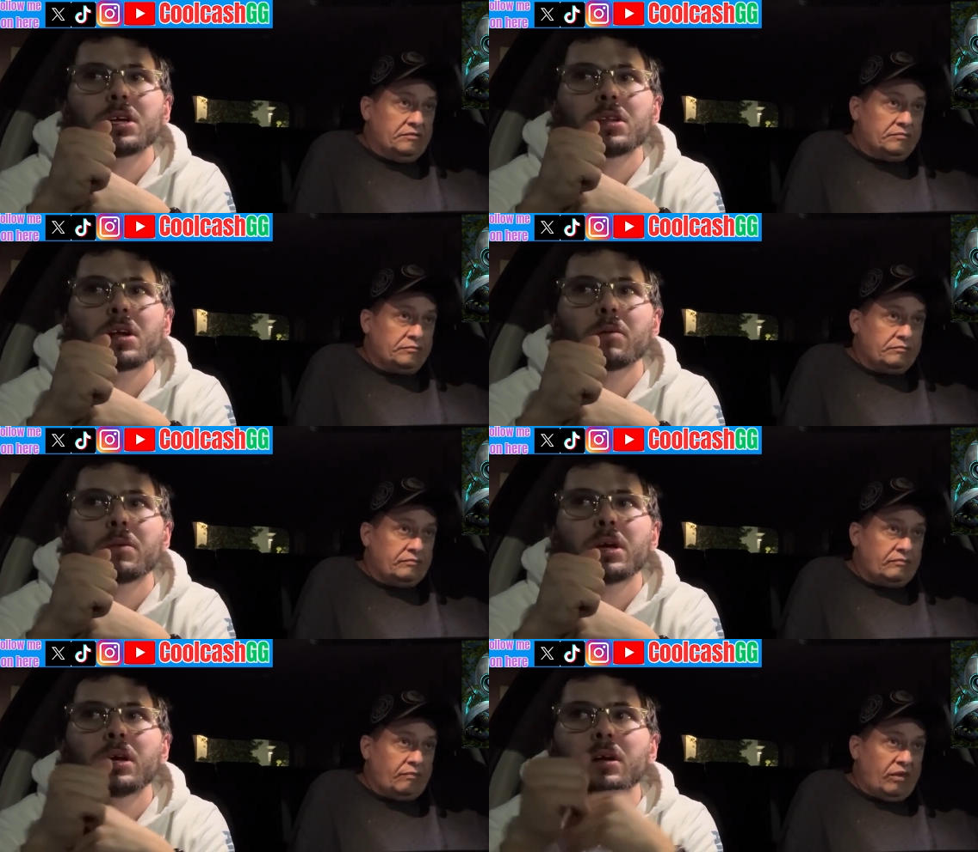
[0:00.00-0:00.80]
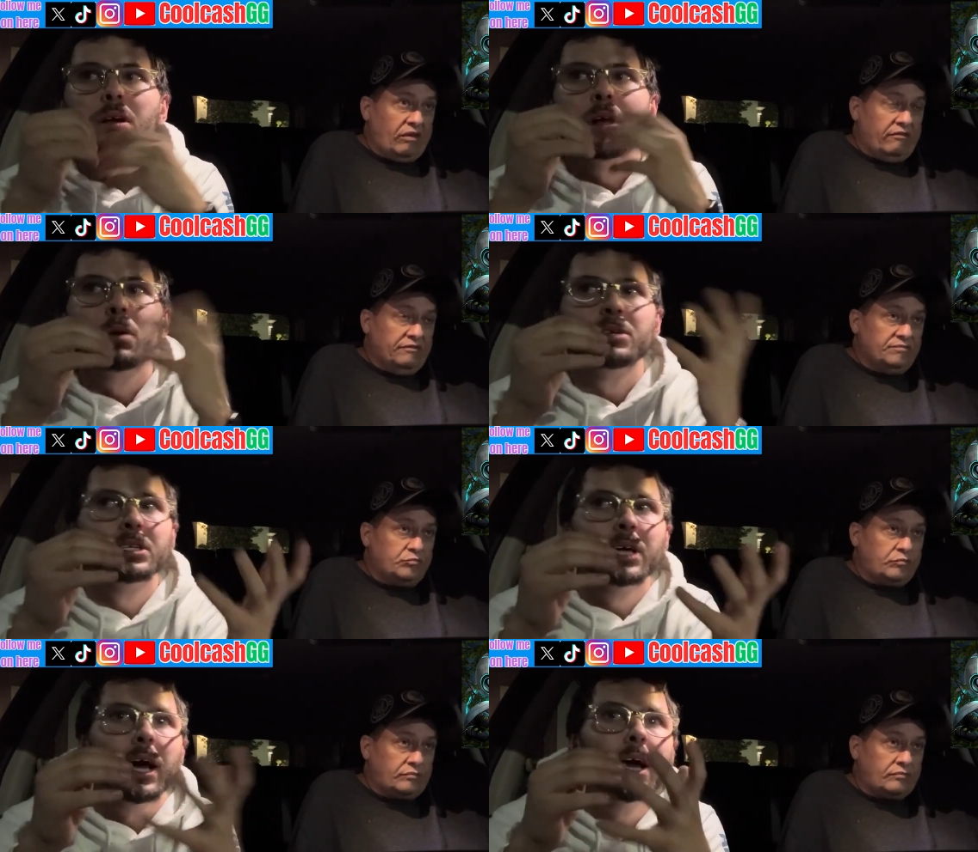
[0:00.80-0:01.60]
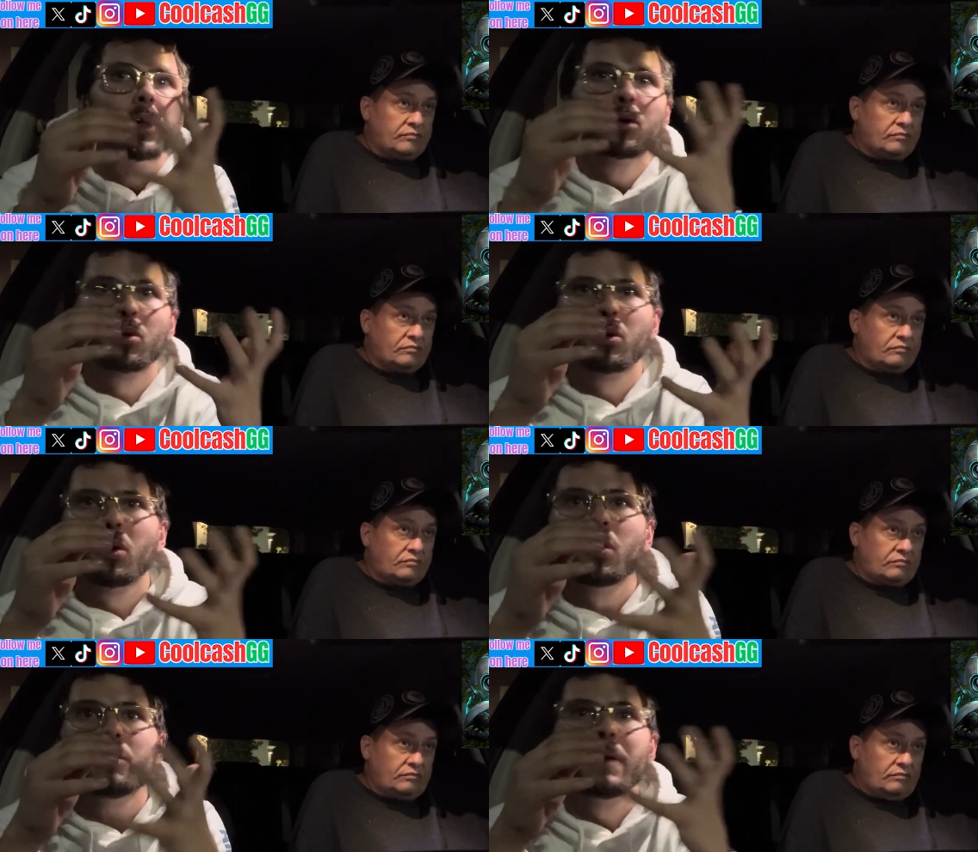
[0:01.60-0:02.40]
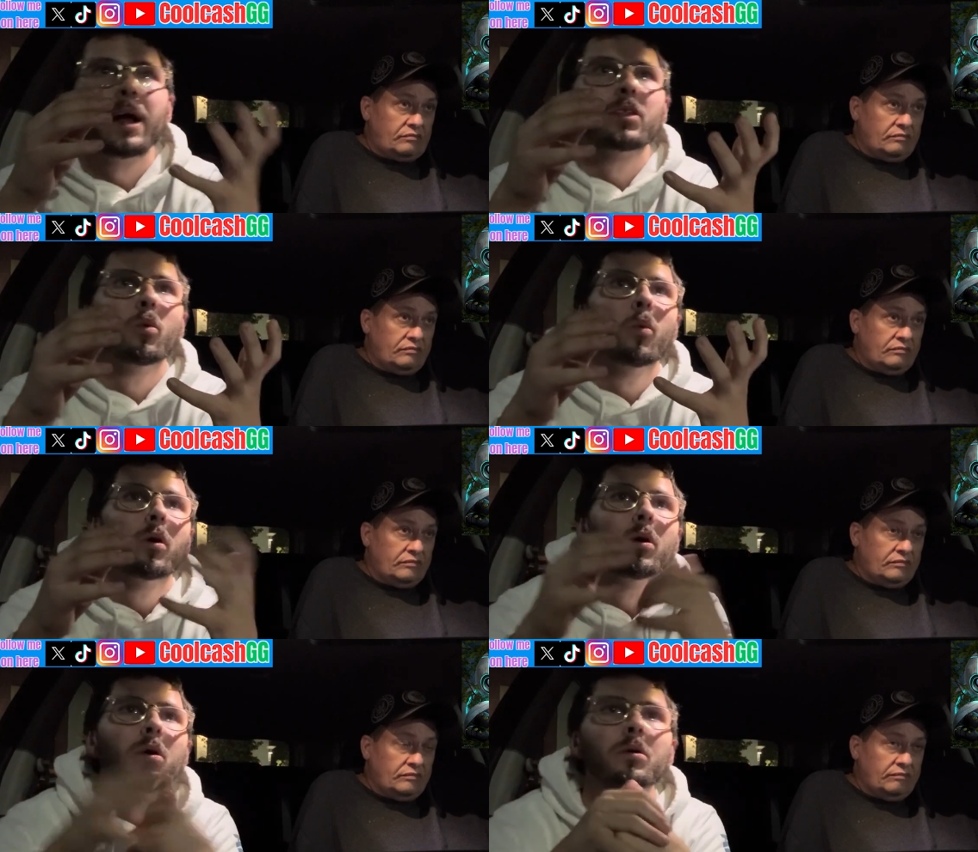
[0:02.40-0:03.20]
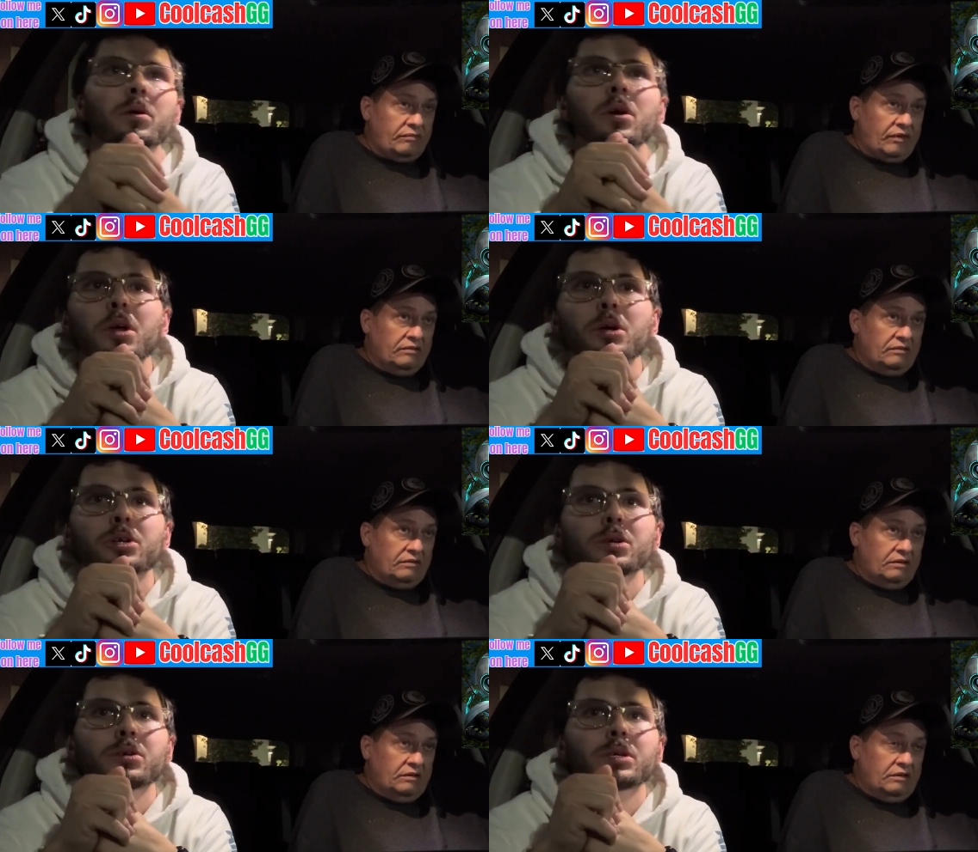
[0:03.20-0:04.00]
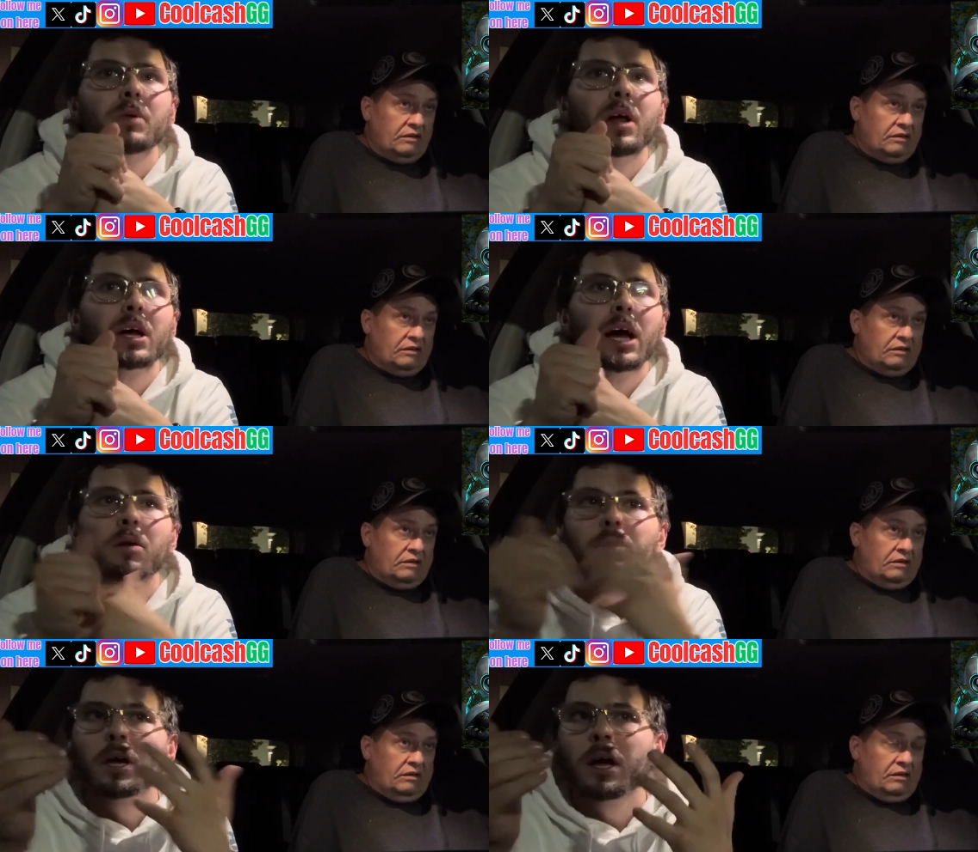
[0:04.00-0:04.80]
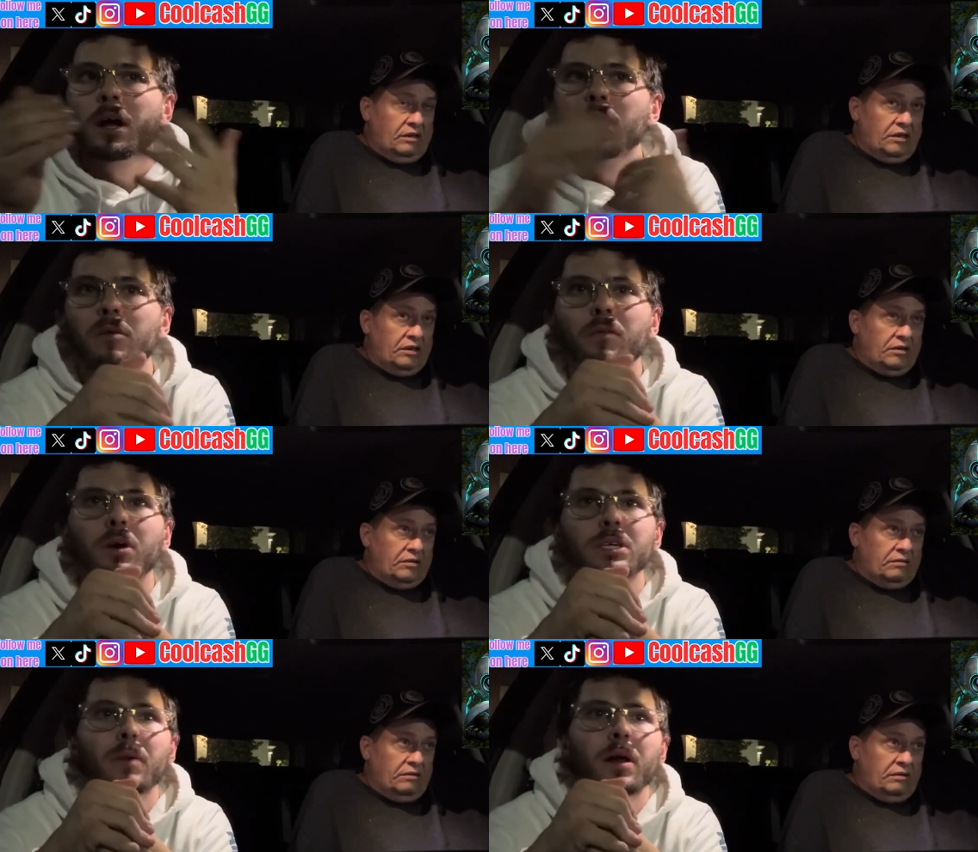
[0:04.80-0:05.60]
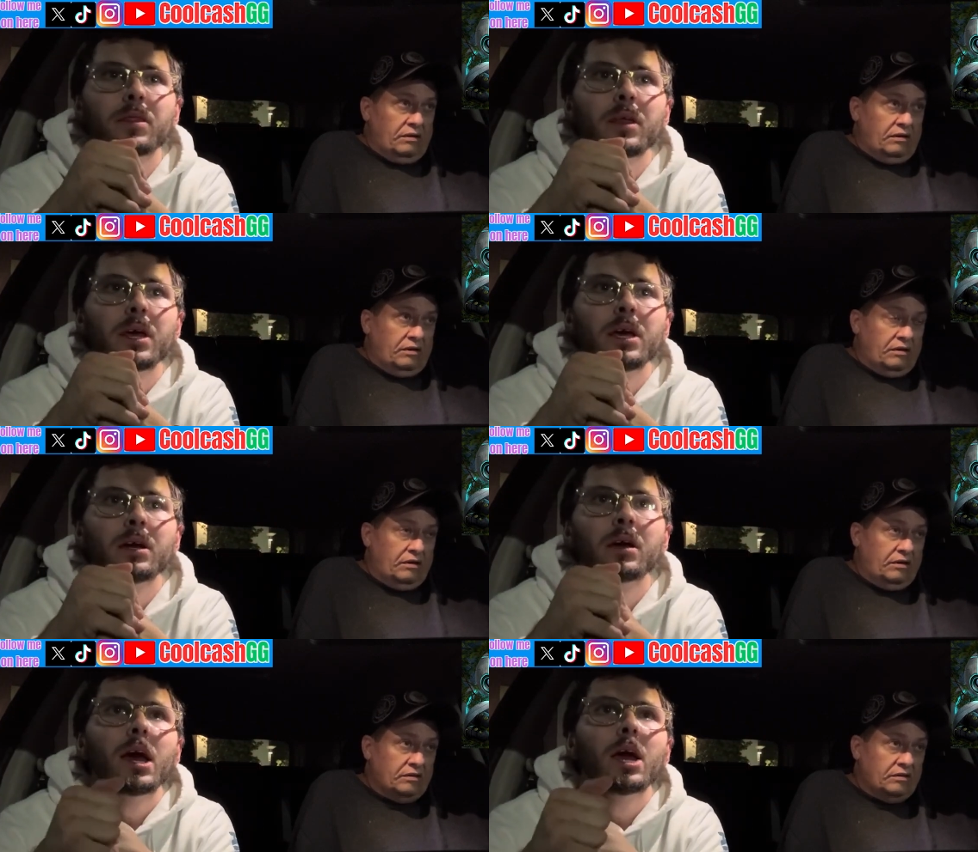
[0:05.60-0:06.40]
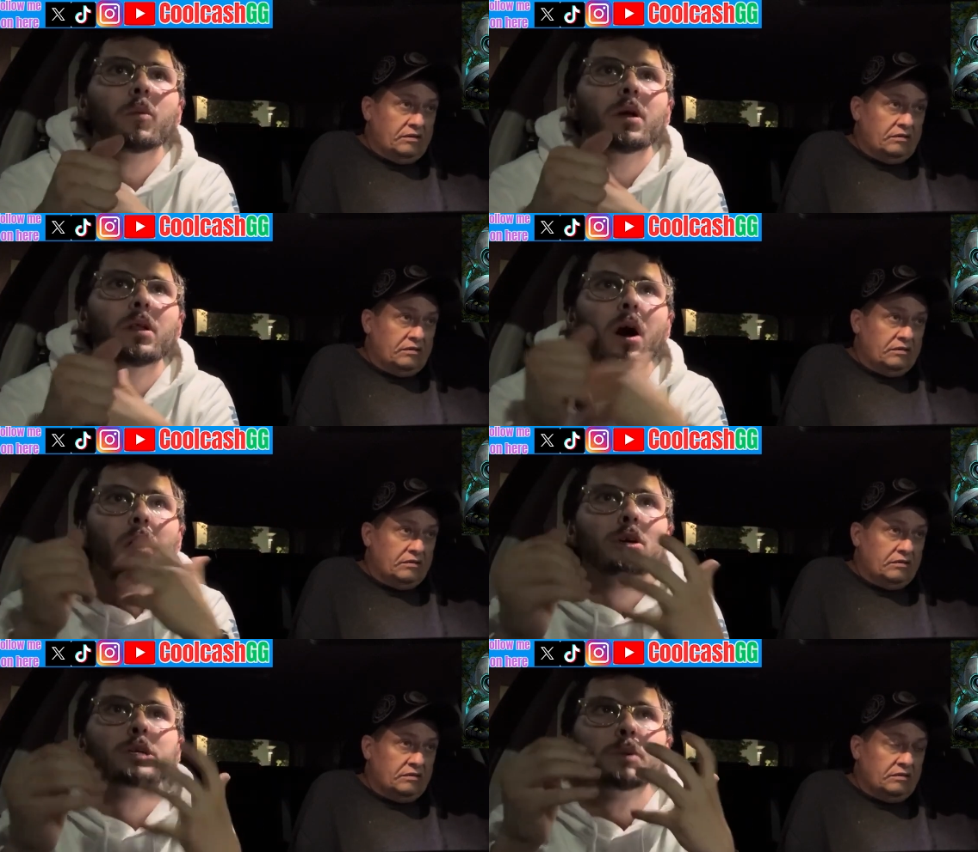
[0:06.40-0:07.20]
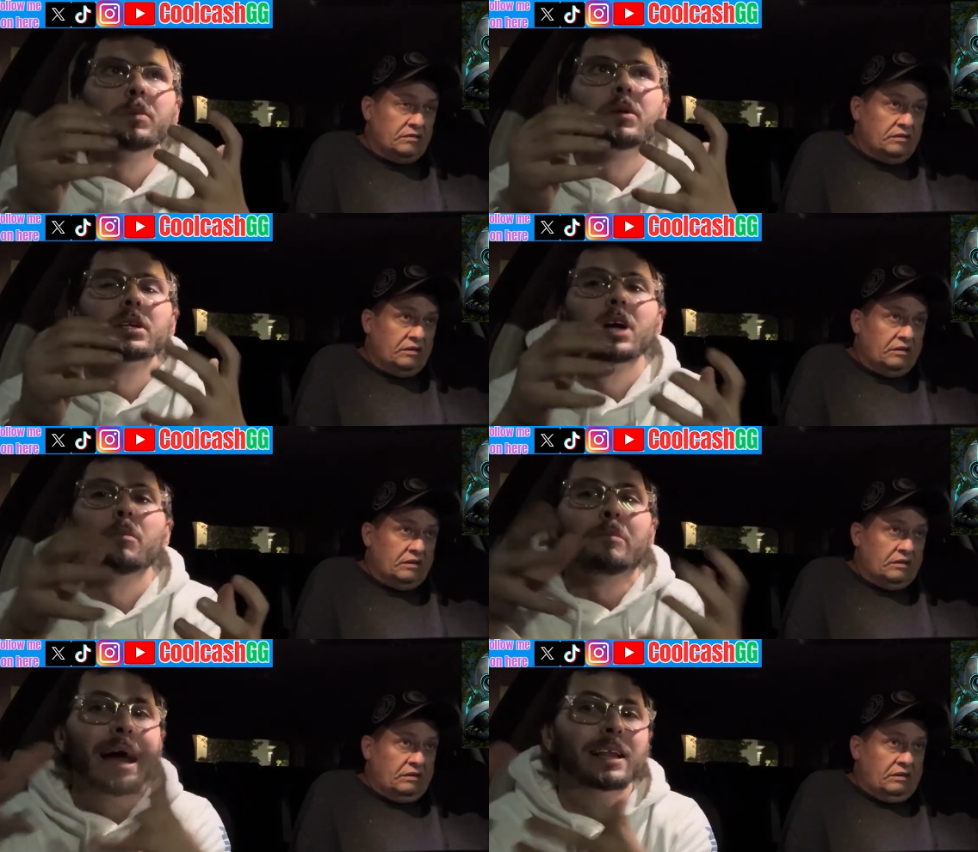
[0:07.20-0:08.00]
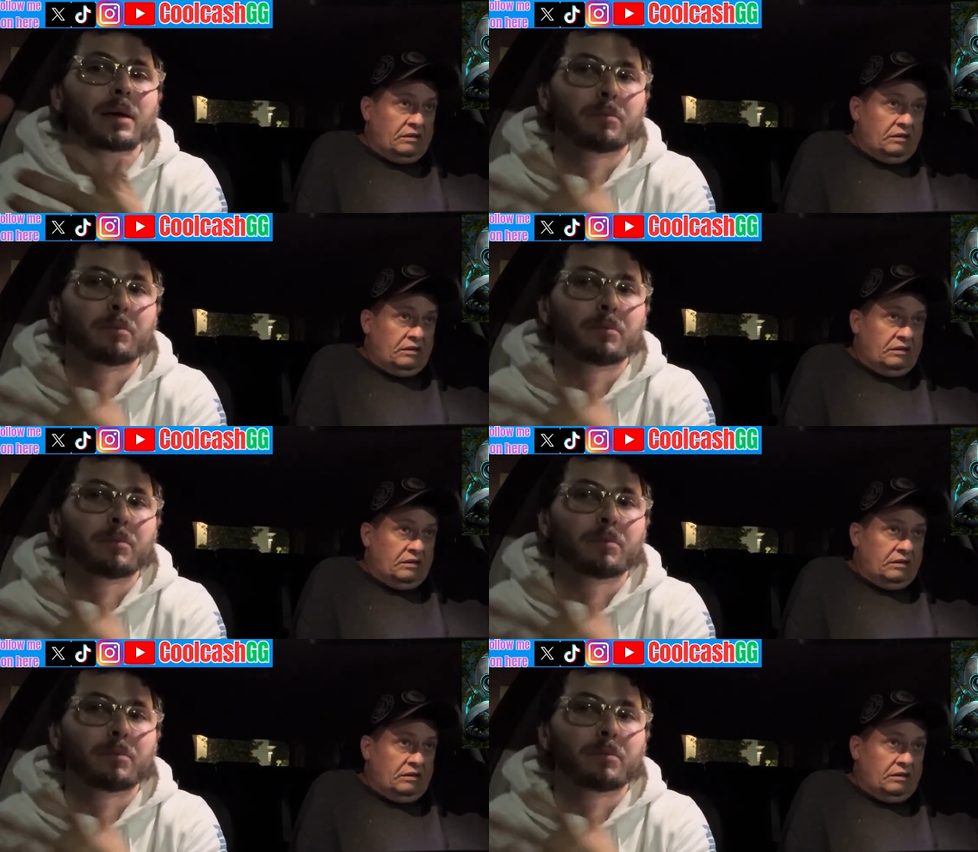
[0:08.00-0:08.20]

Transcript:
Speaker 1: sitting there being, you know, upset, cruel, and mad at the world, you choose to be like, I don't care, I'm gonna focus on my thing. And when all those people that talk badly